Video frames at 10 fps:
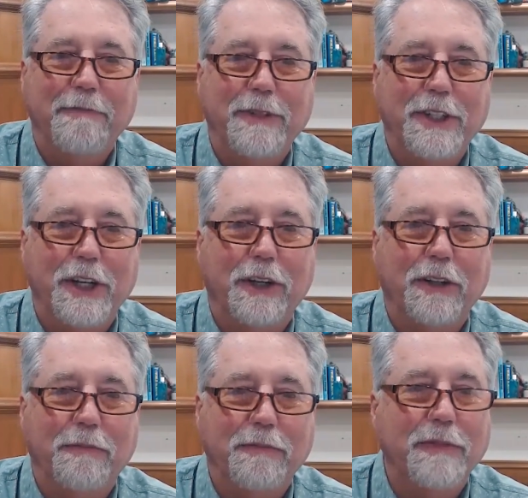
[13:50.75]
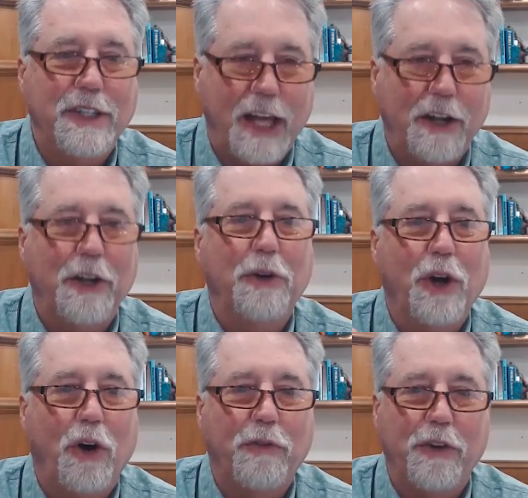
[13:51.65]
She'll set a new
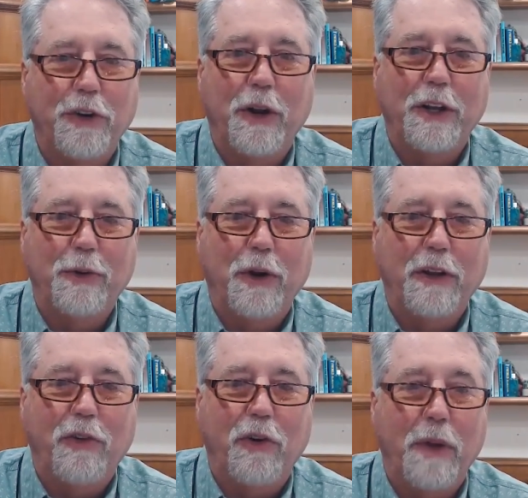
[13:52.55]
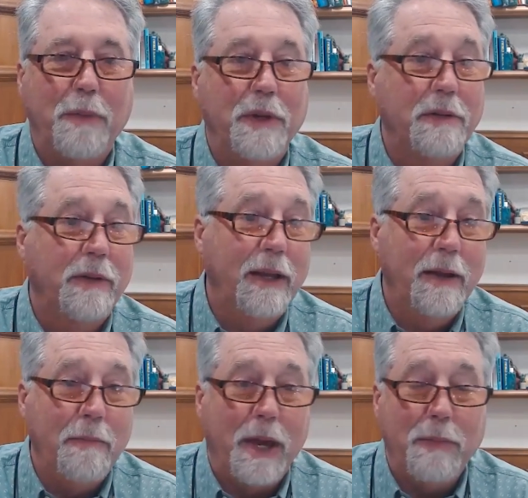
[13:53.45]
goal for 2024.
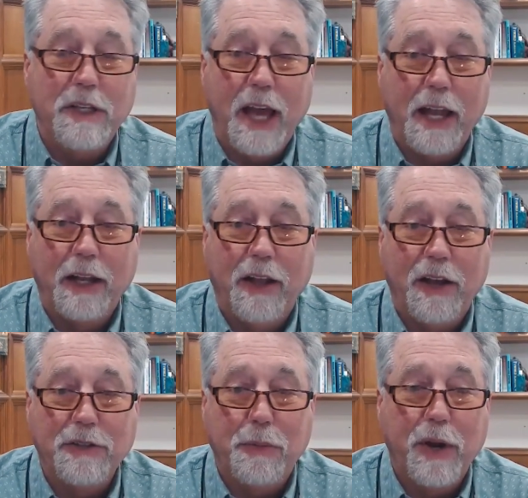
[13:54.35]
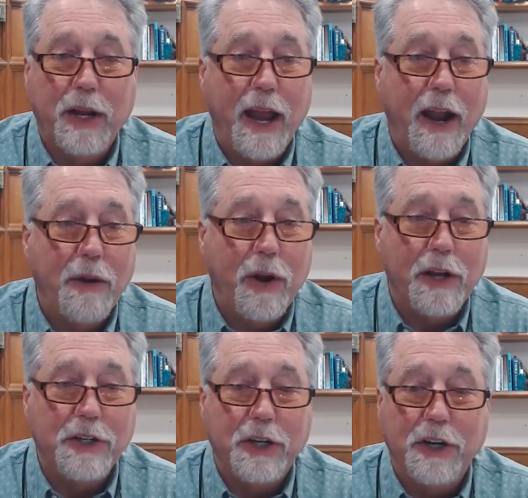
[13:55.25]
Maybe Santa Claus will bring a
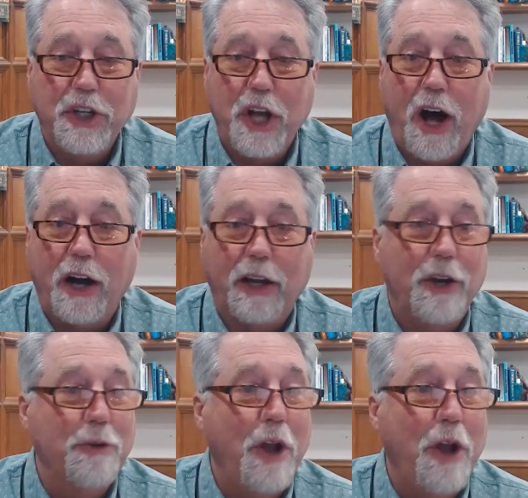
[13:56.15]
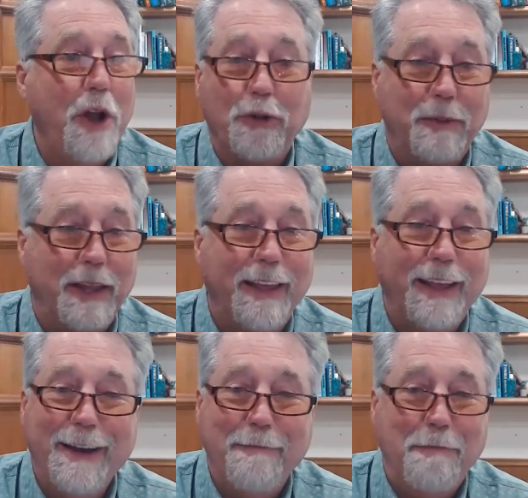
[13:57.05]
hairbrush in her sock. Who knows?
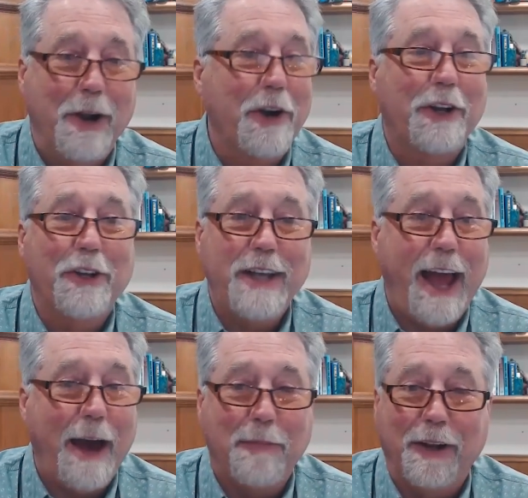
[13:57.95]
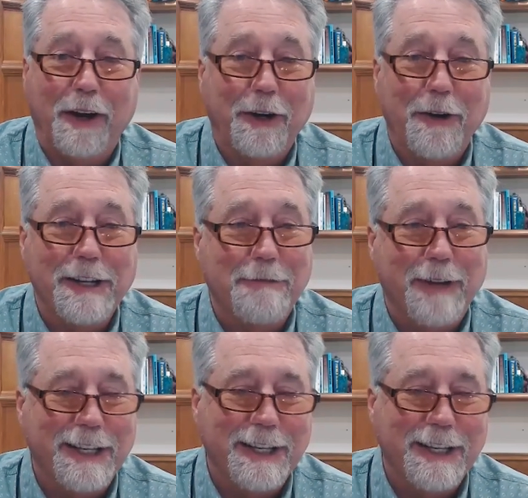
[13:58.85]
Miracles happen on Christmas.